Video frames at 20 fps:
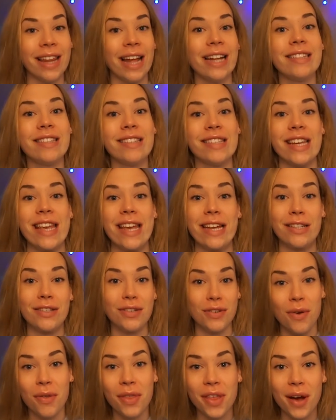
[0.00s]
Let's see, in
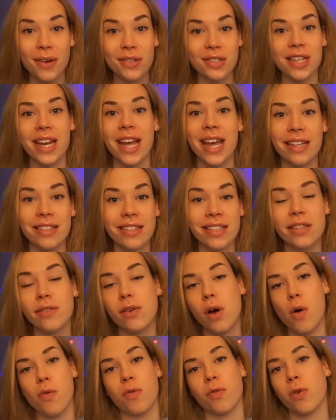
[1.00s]
2018
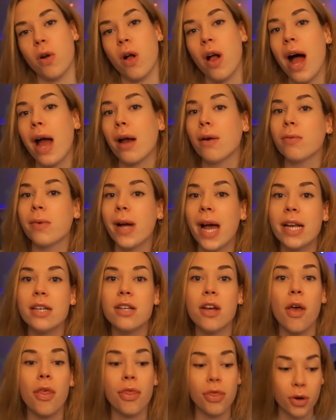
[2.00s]
overall, I
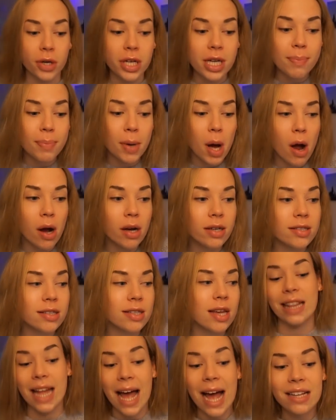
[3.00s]
read 30
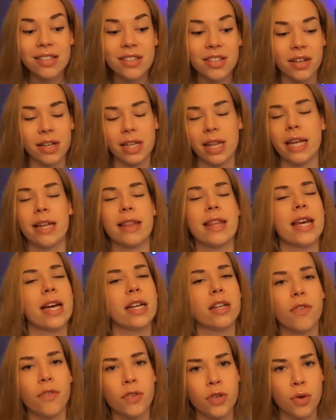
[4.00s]
books. Last year, like the
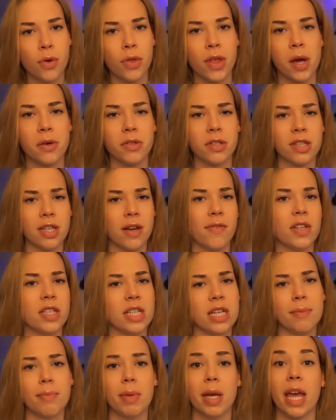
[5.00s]
end of
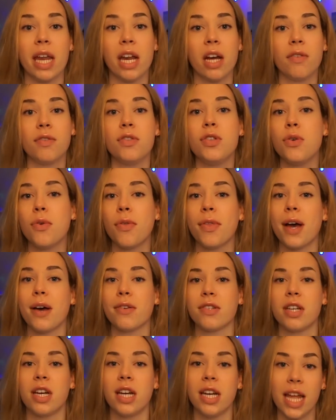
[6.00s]
2017, beginning of
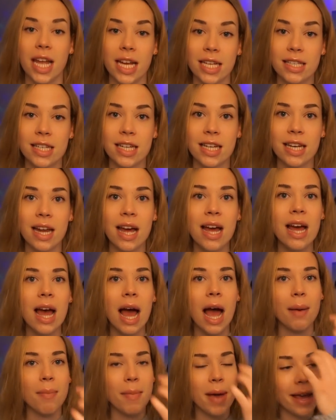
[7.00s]
2018,
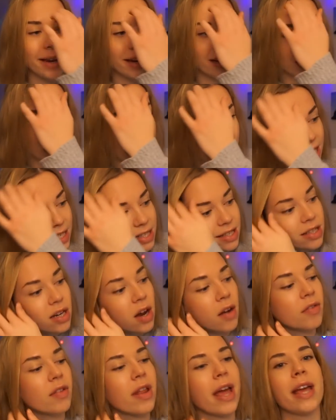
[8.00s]
I made a list
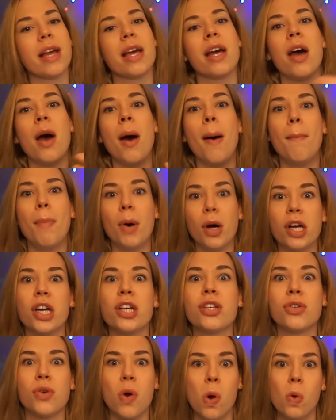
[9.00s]
of like
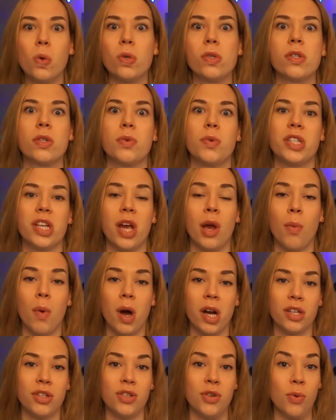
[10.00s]
bookish goals which I
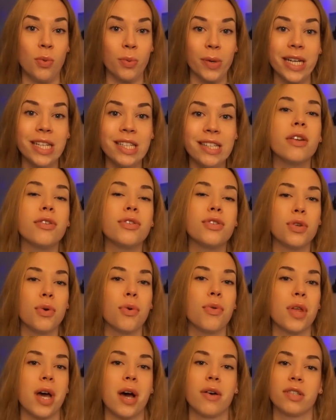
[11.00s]
wanted to reach in
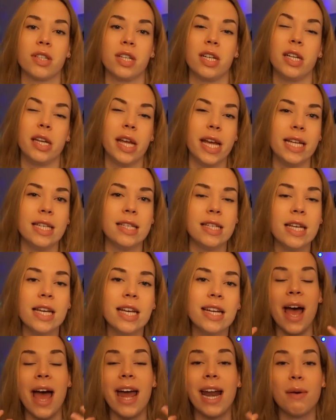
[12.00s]

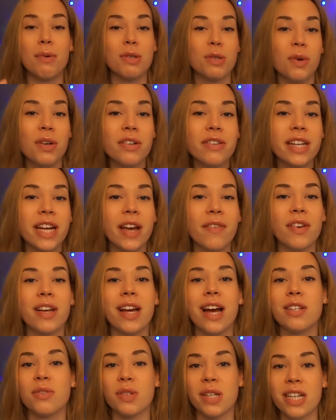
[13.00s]
2018. And I was wondering if you
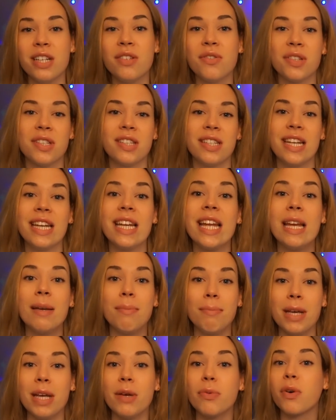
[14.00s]
guys were interested
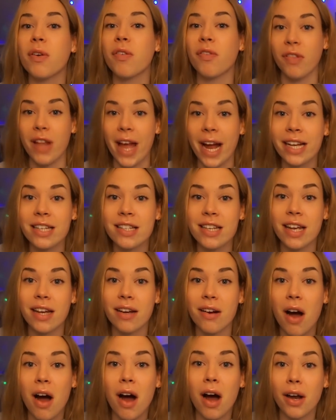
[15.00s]
in me
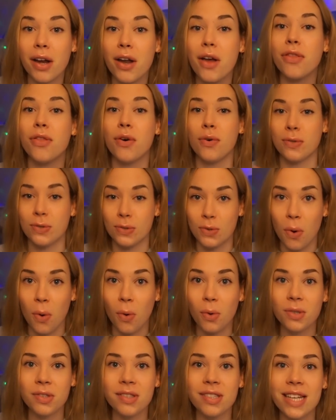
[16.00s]
reflecting on those
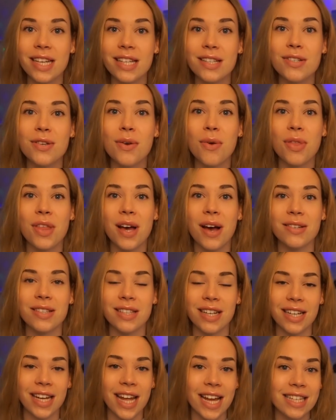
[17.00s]
goals in
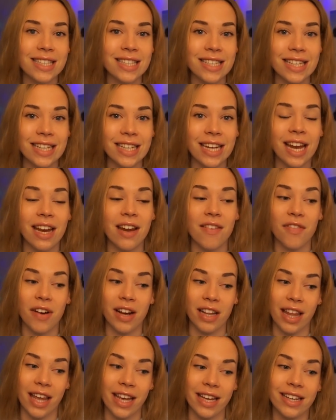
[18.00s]
2018 and if
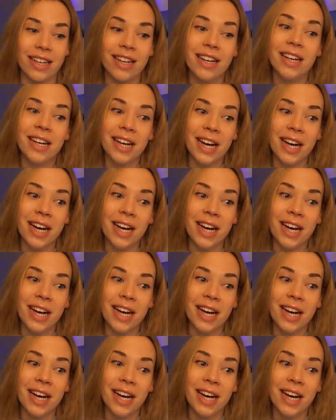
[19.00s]
I like